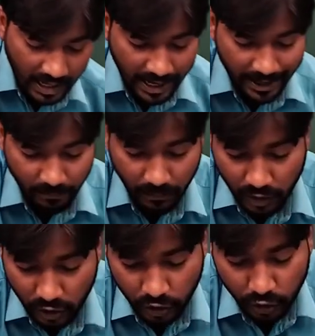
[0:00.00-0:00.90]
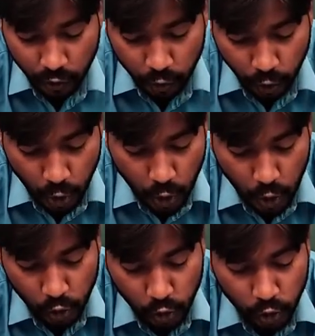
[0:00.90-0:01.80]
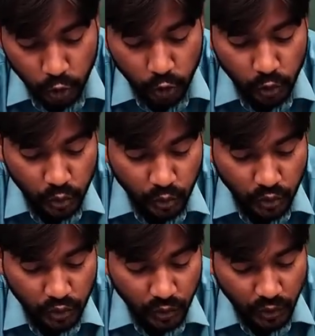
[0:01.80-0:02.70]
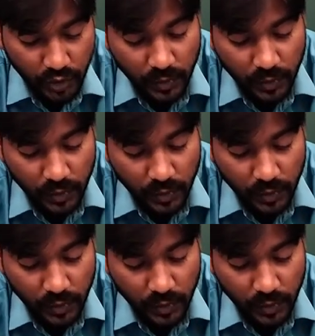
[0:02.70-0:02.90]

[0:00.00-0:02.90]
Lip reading: and me too. So he